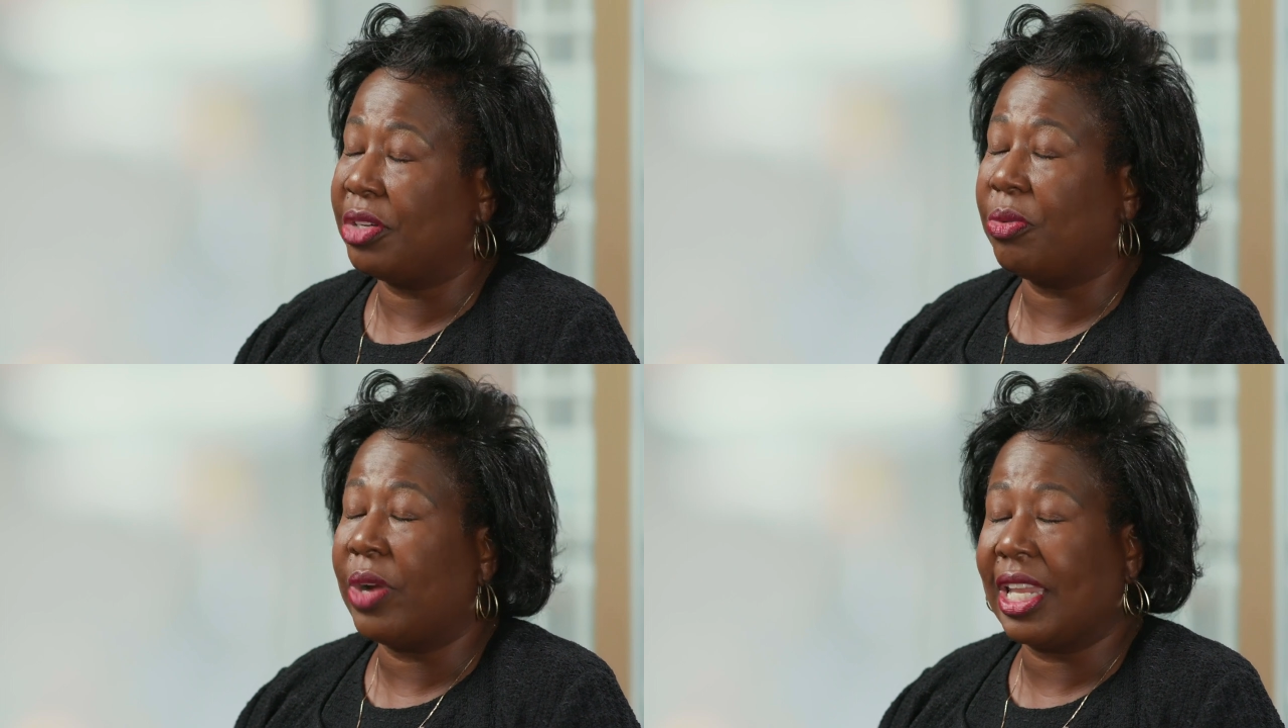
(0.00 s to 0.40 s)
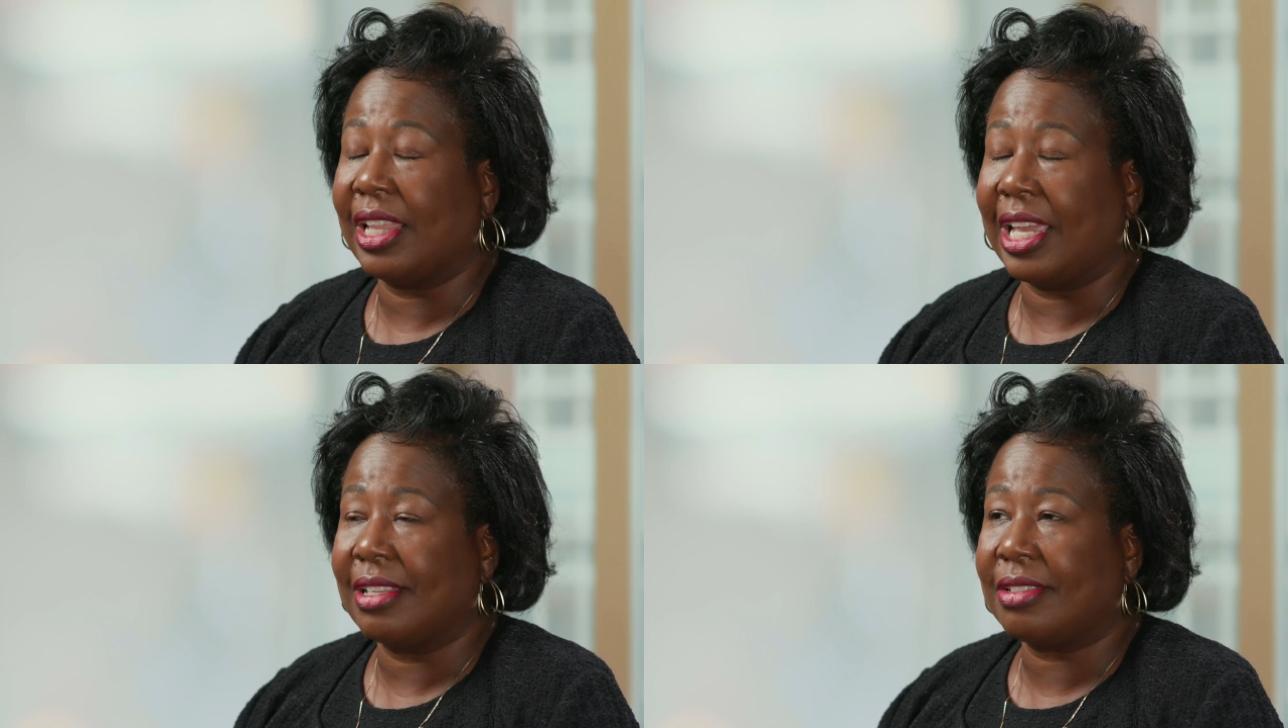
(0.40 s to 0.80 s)

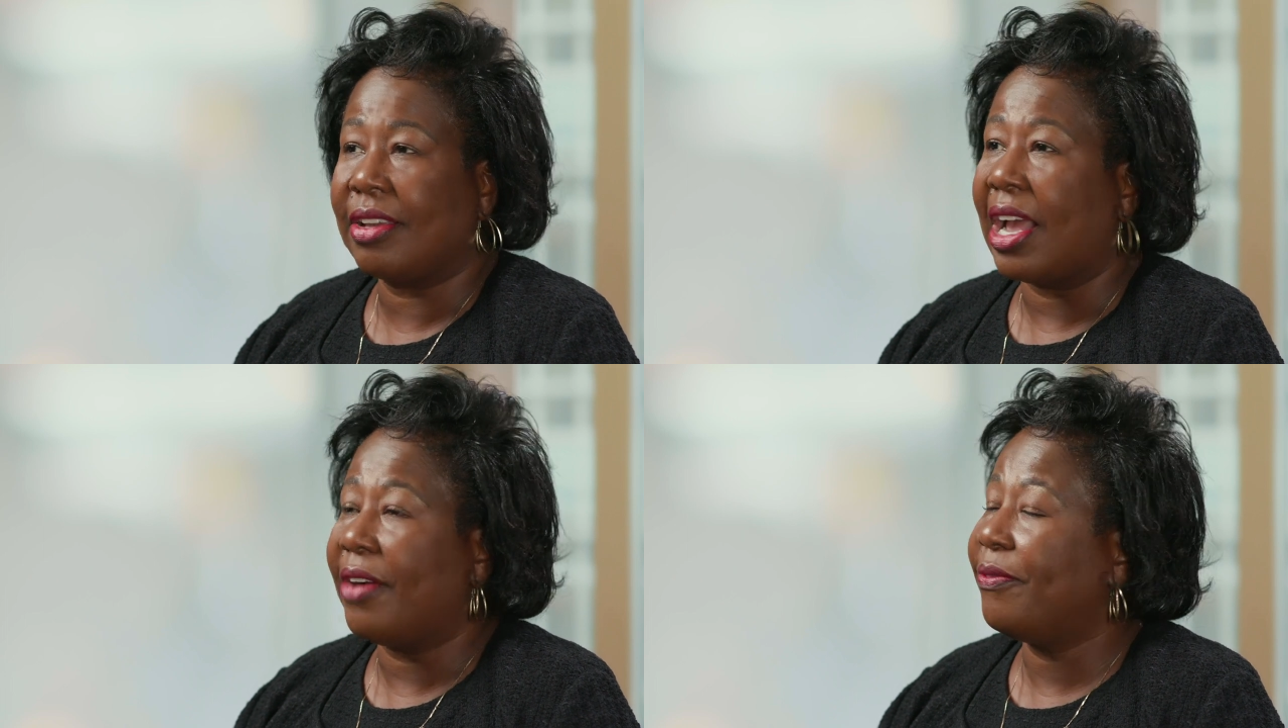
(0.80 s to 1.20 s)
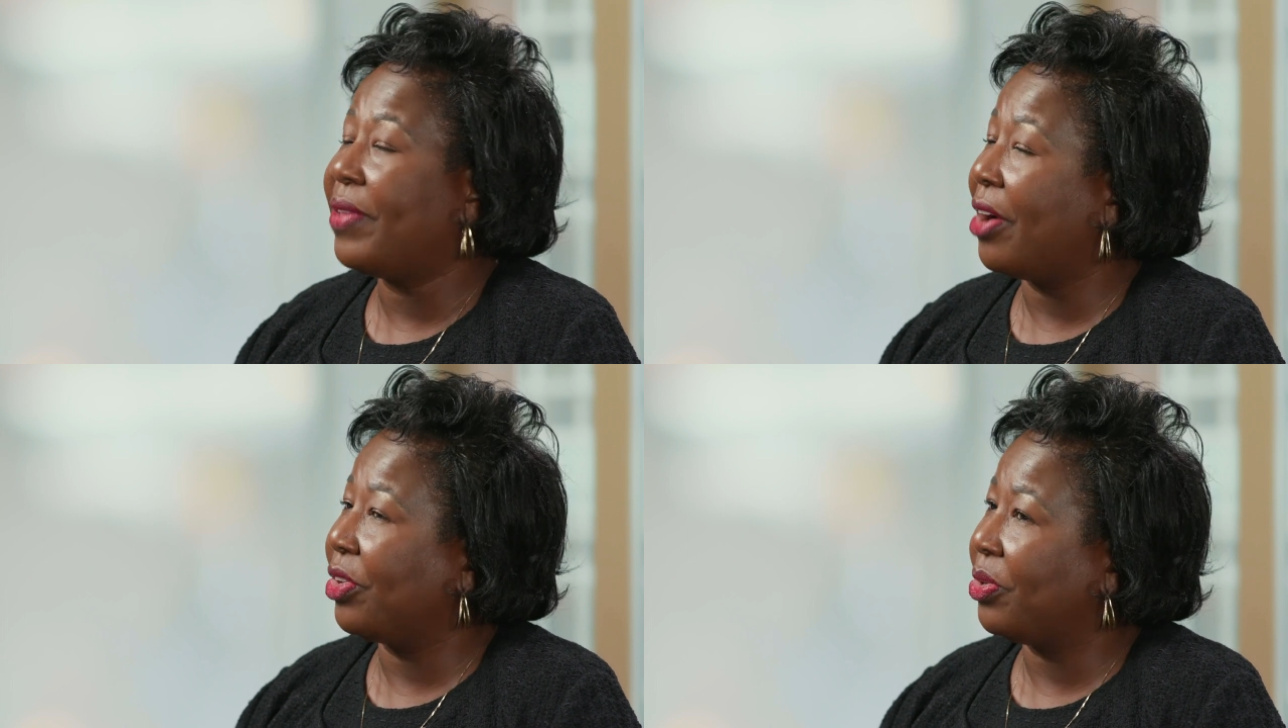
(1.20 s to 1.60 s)
regulates
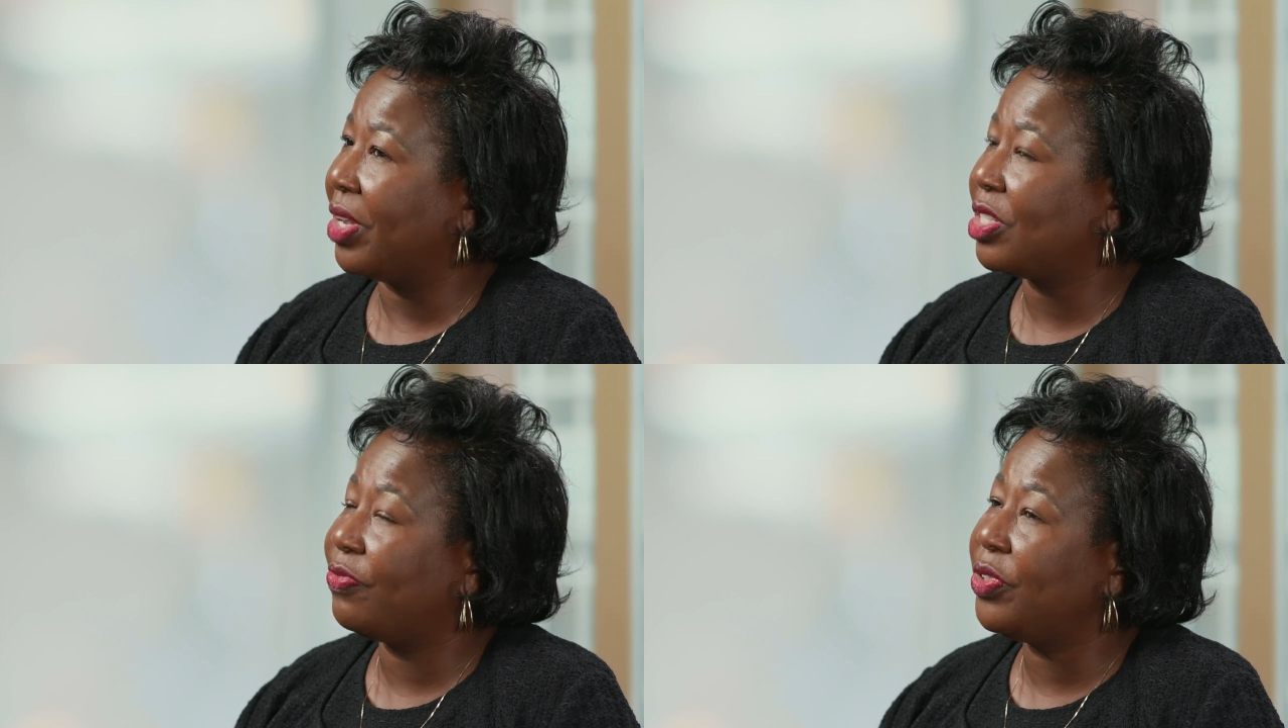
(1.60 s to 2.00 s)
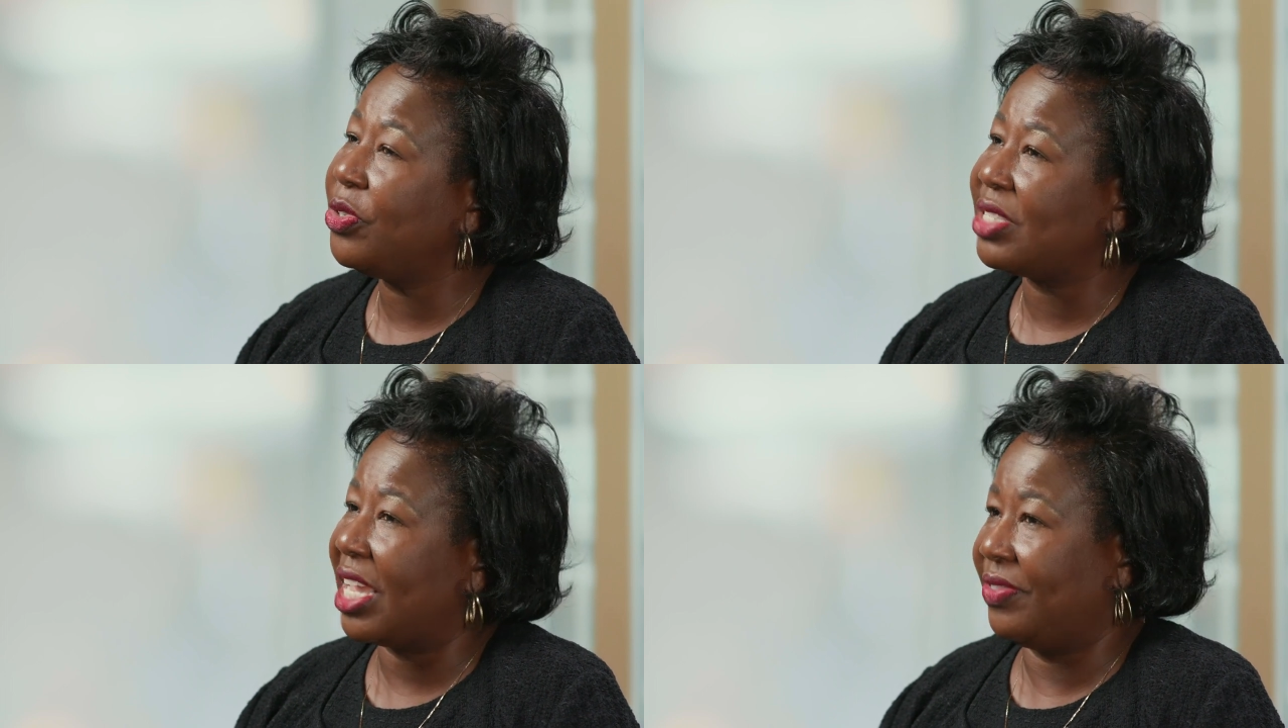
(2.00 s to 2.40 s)
our U.S. food
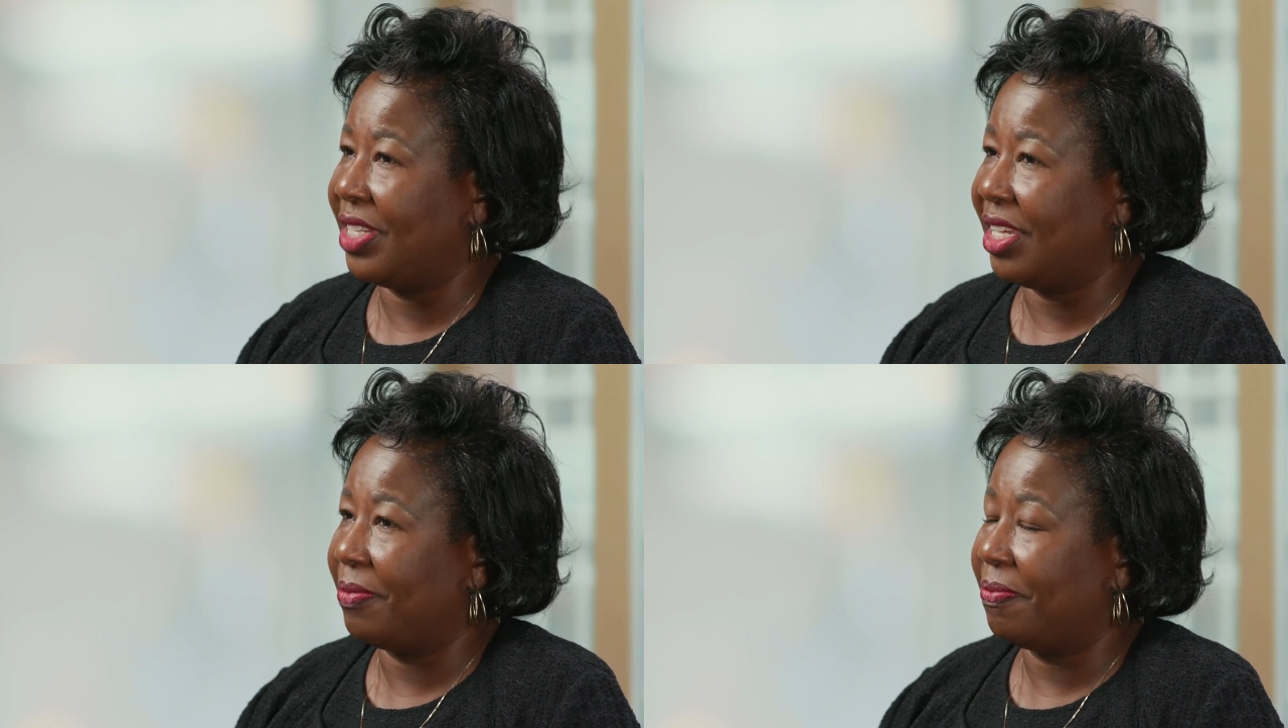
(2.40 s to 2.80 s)
safety.